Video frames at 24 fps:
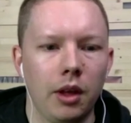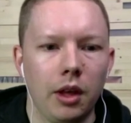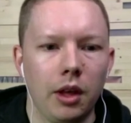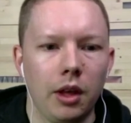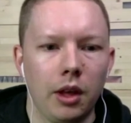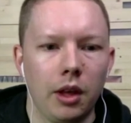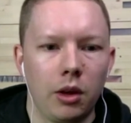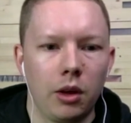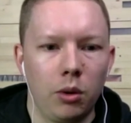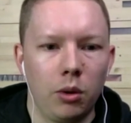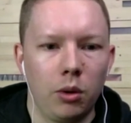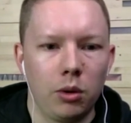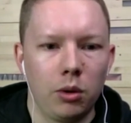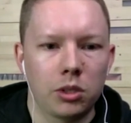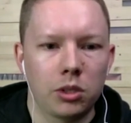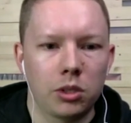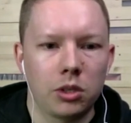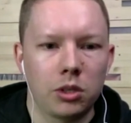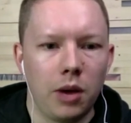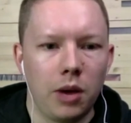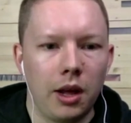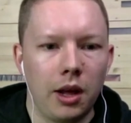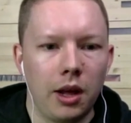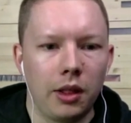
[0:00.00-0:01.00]
Cool.
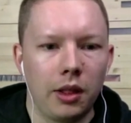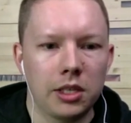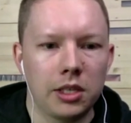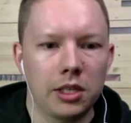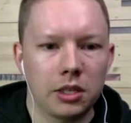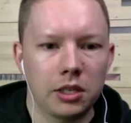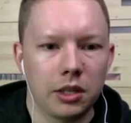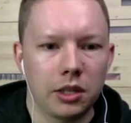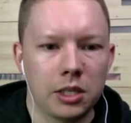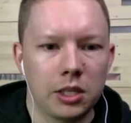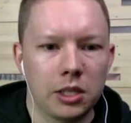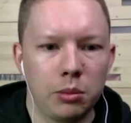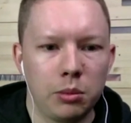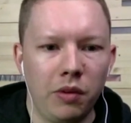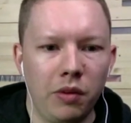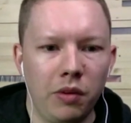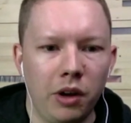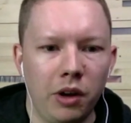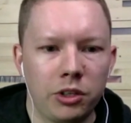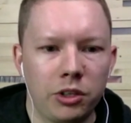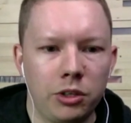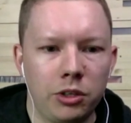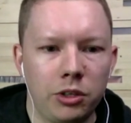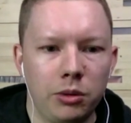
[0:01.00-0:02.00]
So uh, let's let's move
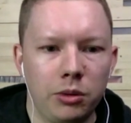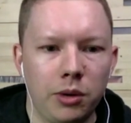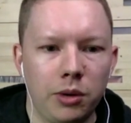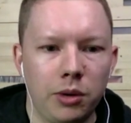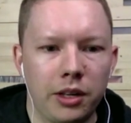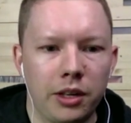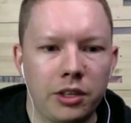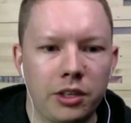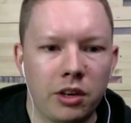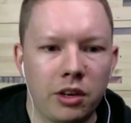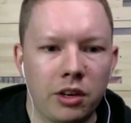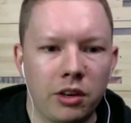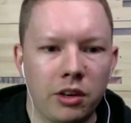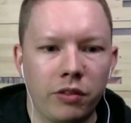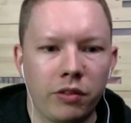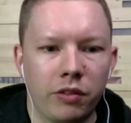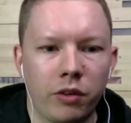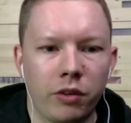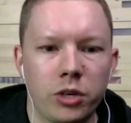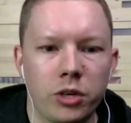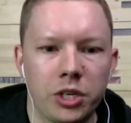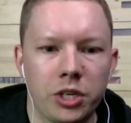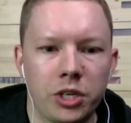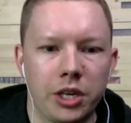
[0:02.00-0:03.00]
on to uh, to
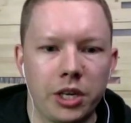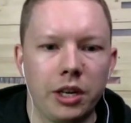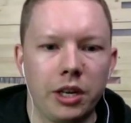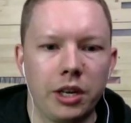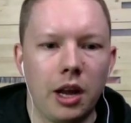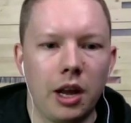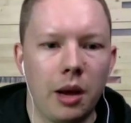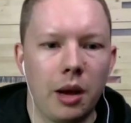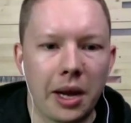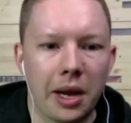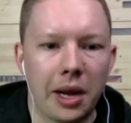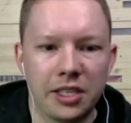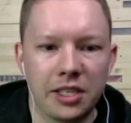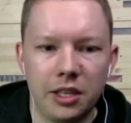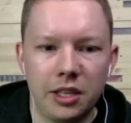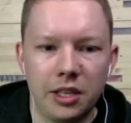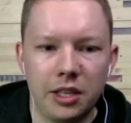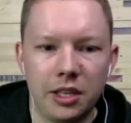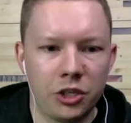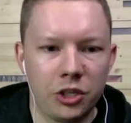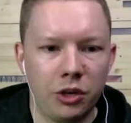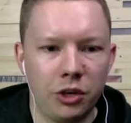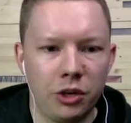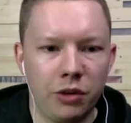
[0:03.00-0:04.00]
conversion. Um, I see
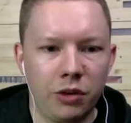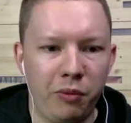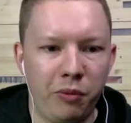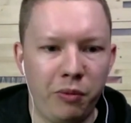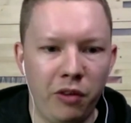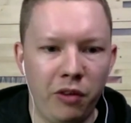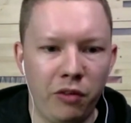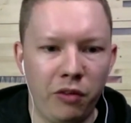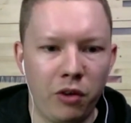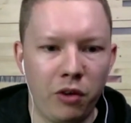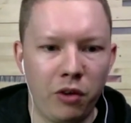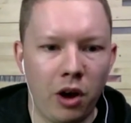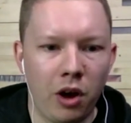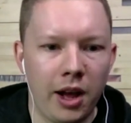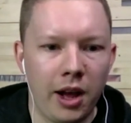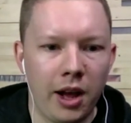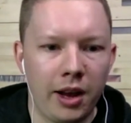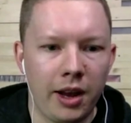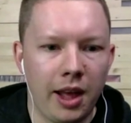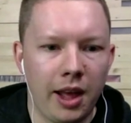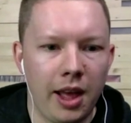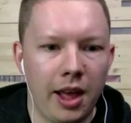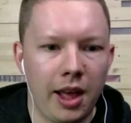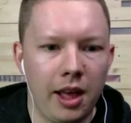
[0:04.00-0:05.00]
that you've you've got
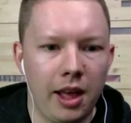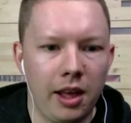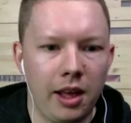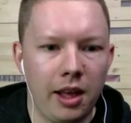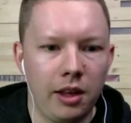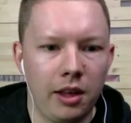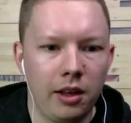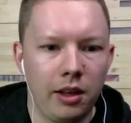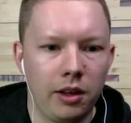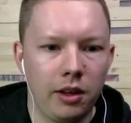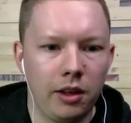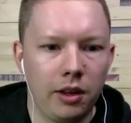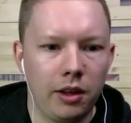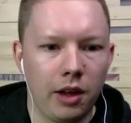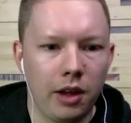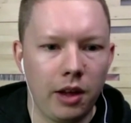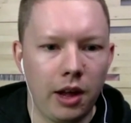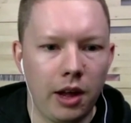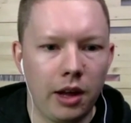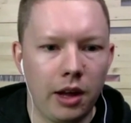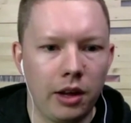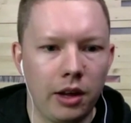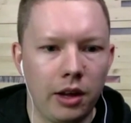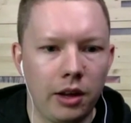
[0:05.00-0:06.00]
a
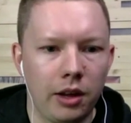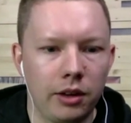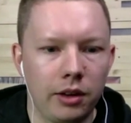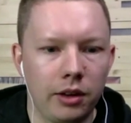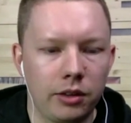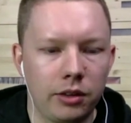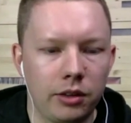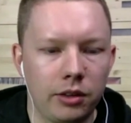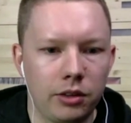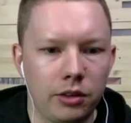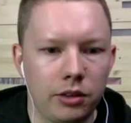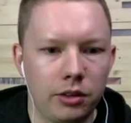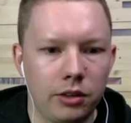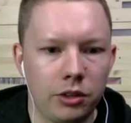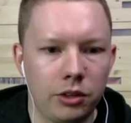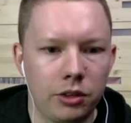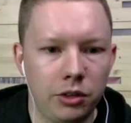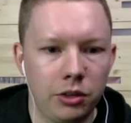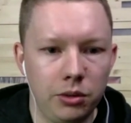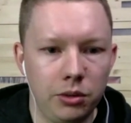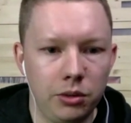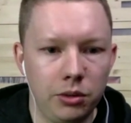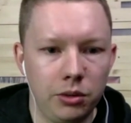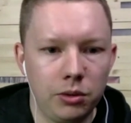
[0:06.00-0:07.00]
uh,
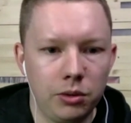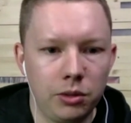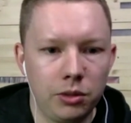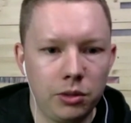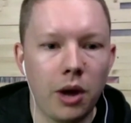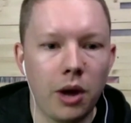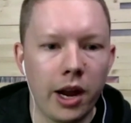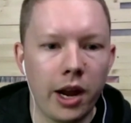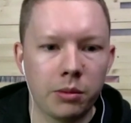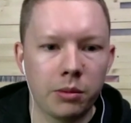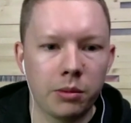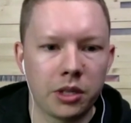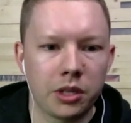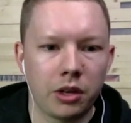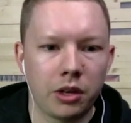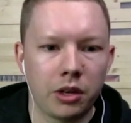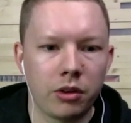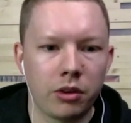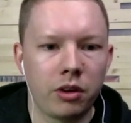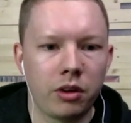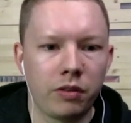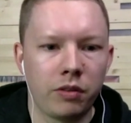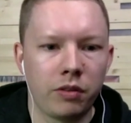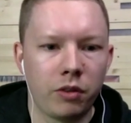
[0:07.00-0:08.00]
two two items under
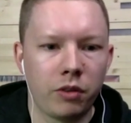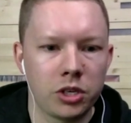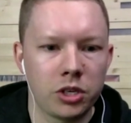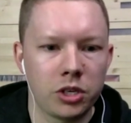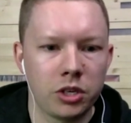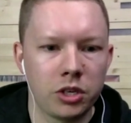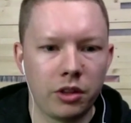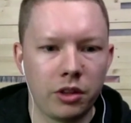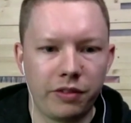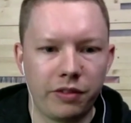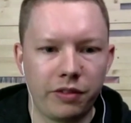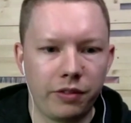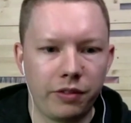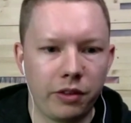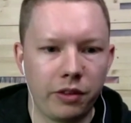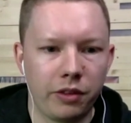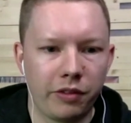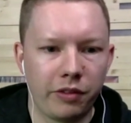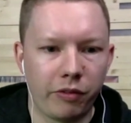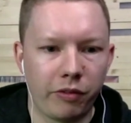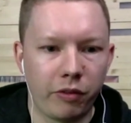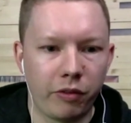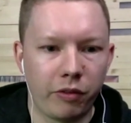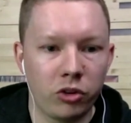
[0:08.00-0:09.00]
conversion: the the
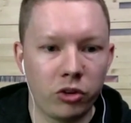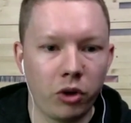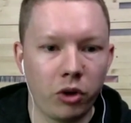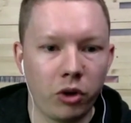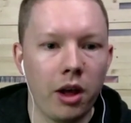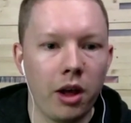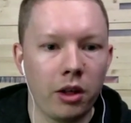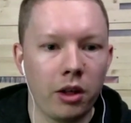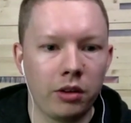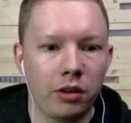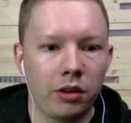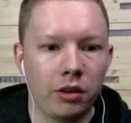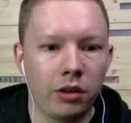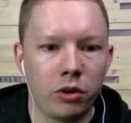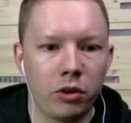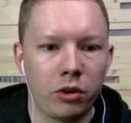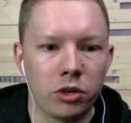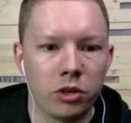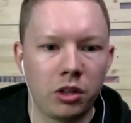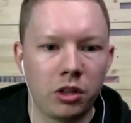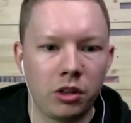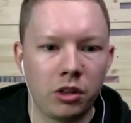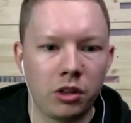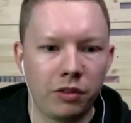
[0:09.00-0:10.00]
free trial conversion
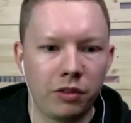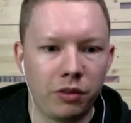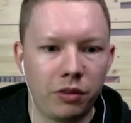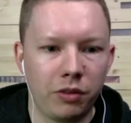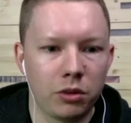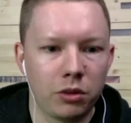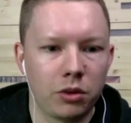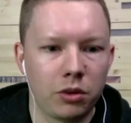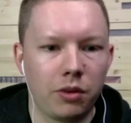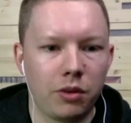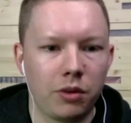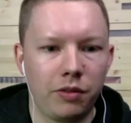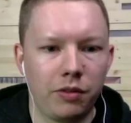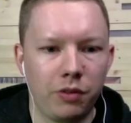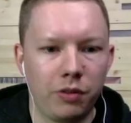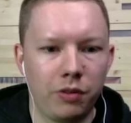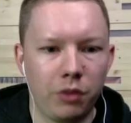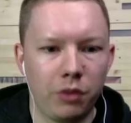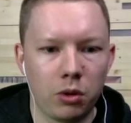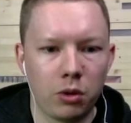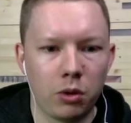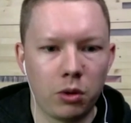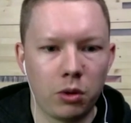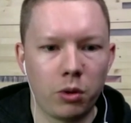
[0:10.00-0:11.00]
and the full full
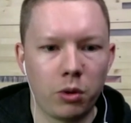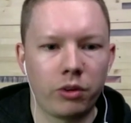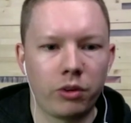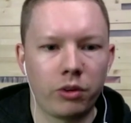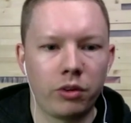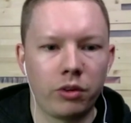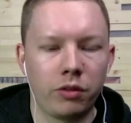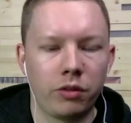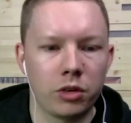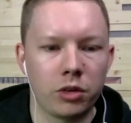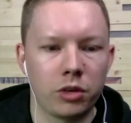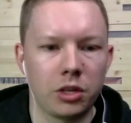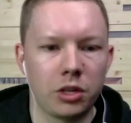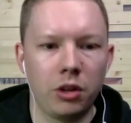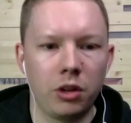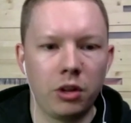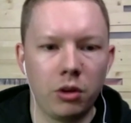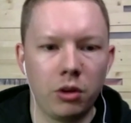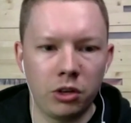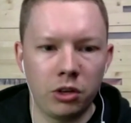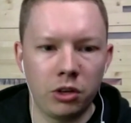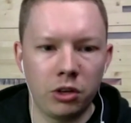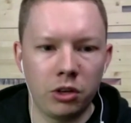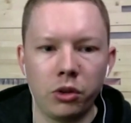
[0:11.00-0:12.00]
course conversion. And you
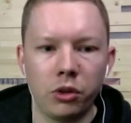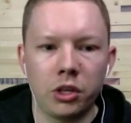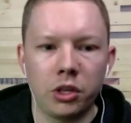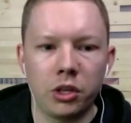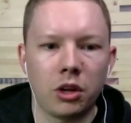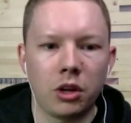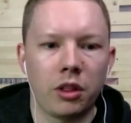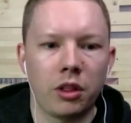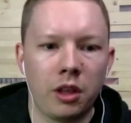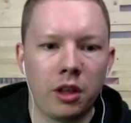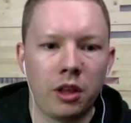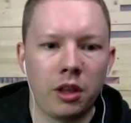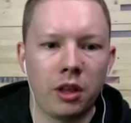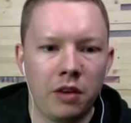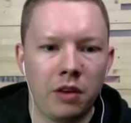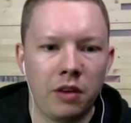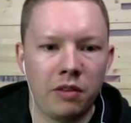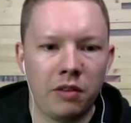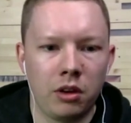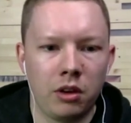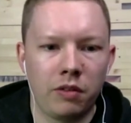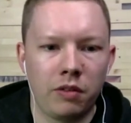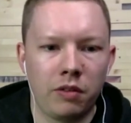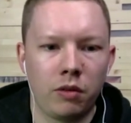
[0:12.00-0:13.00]
can do this on
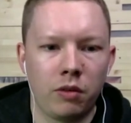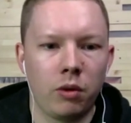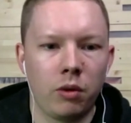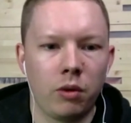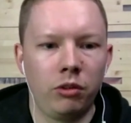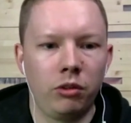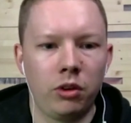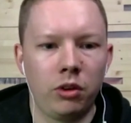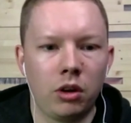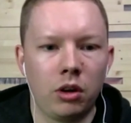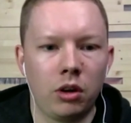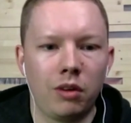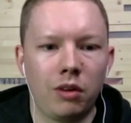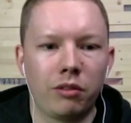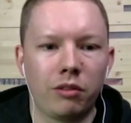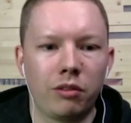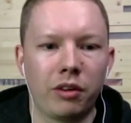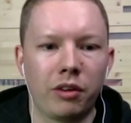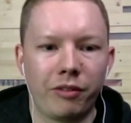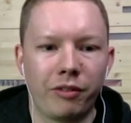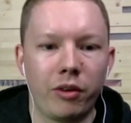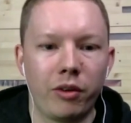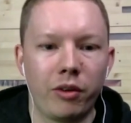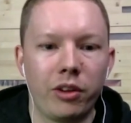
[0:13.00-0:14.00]
Thinkific, of course. You can offer a
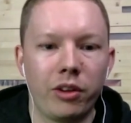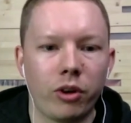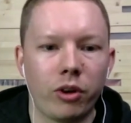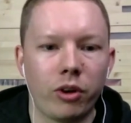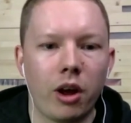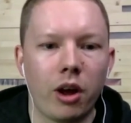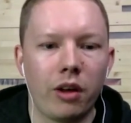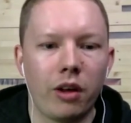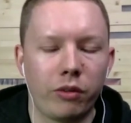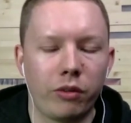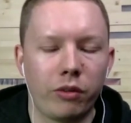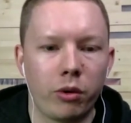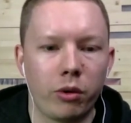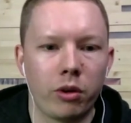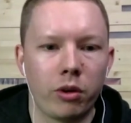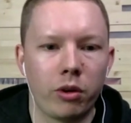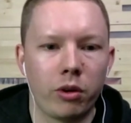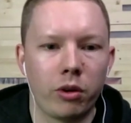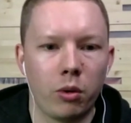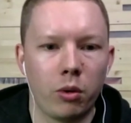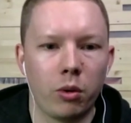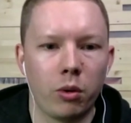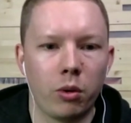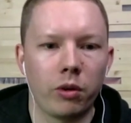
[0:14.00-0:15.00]
free trial for your
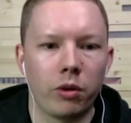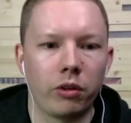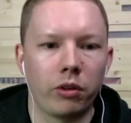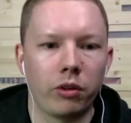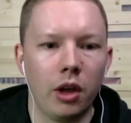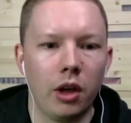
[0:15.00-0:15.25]
course.